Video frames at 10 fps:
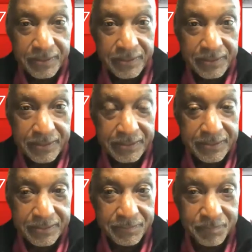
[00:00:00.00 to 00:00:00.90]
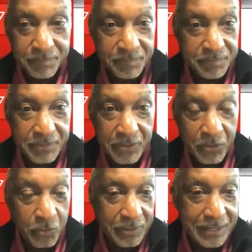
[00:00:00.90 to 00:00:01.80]
it can, you
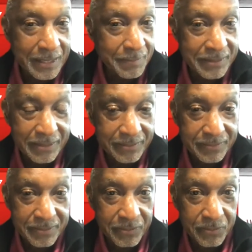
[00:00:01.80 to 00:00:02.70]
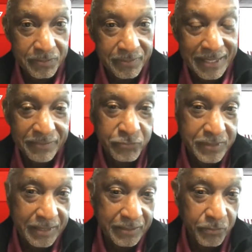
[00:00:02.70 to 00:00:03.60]
know, accommodate their
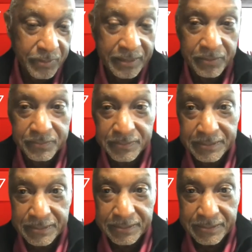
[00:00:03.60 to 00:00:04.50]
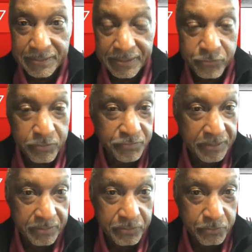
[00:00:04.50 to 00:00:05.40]
lifestyle around electric
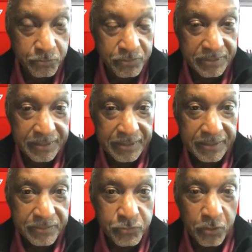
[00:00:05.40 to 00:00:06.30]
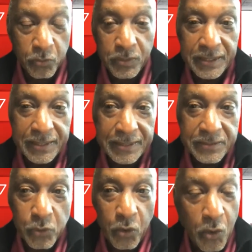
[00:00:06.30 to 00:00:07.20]
vehicles. So
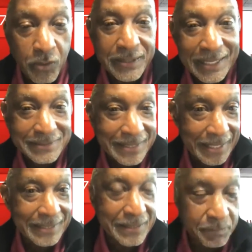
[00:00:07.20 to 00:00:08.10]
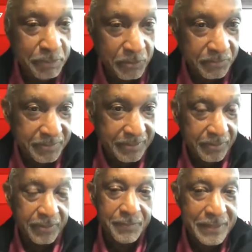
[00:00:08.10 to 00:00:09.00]
all of that's got to get built, and there
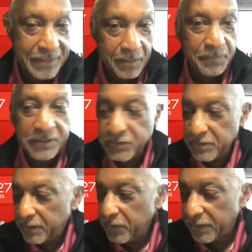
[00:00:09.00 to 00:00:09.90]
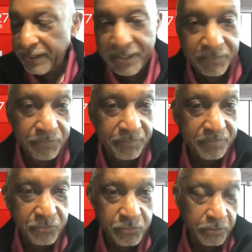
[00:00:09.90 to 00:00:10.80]
are going to be companies that are going to have
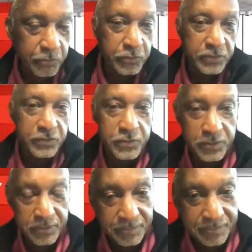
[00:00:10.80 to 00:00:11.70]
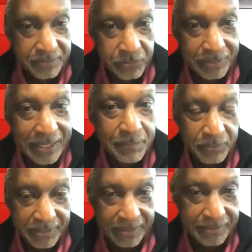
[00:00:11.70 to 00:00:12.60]
solutions to enable
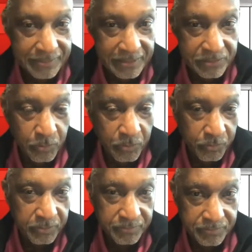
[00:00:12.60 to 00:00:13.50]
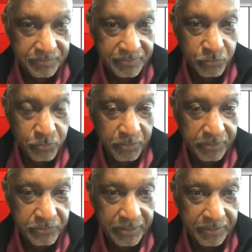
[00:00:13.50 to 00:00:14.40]
that, and that's what we're
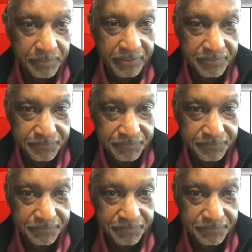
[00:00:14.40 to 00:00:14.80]
excited about.